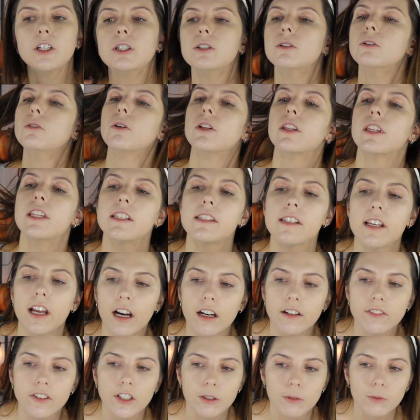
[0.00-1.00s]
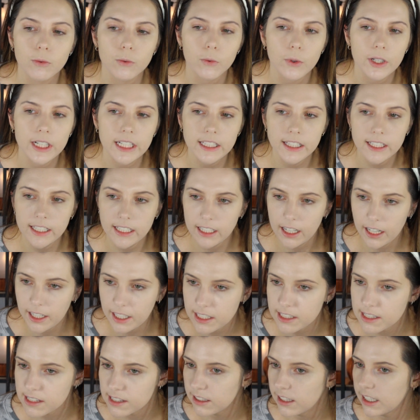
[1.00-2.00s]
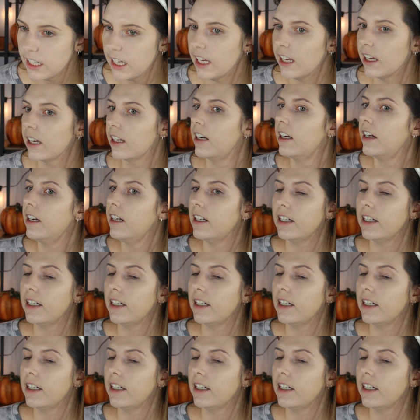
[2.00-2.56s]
Ooh, this covered really nicely.